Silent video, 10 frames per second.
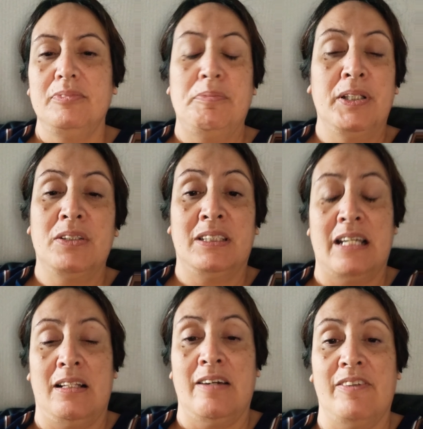Because
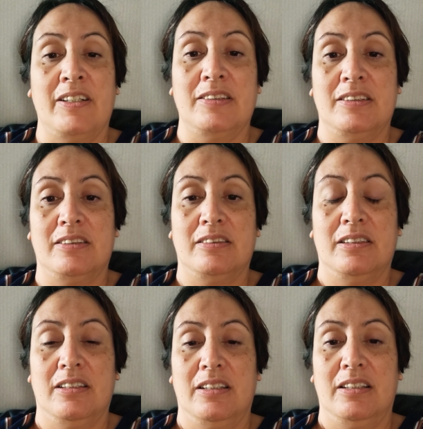they love us.
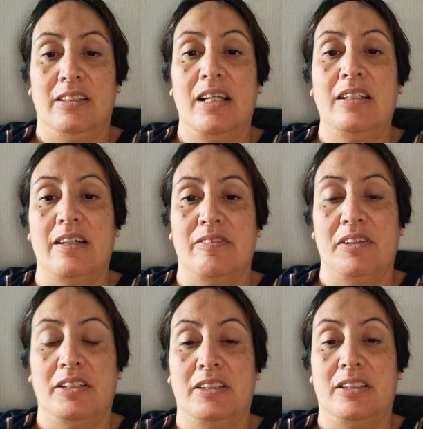They love
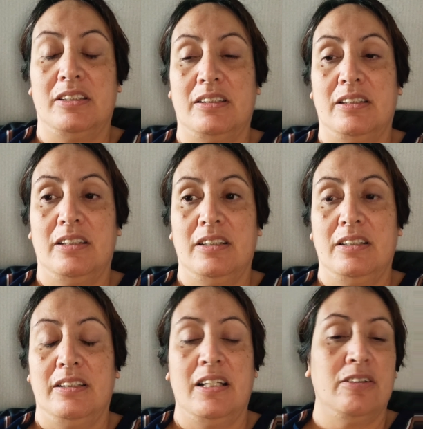us.
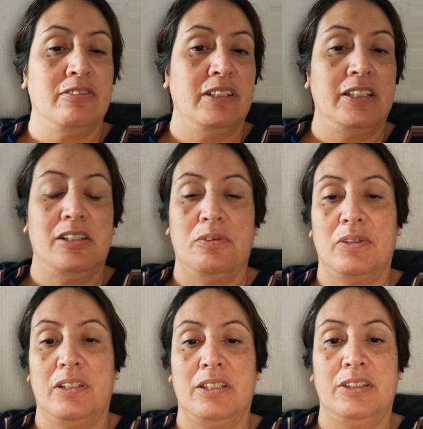They already know
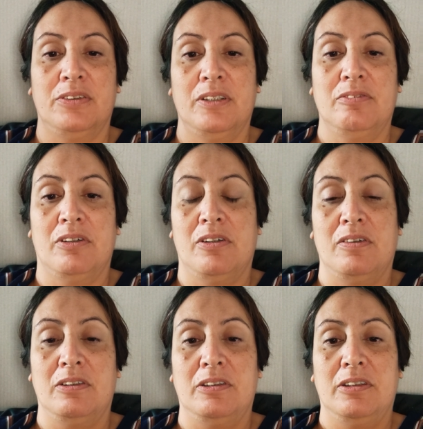what they're doing wrong.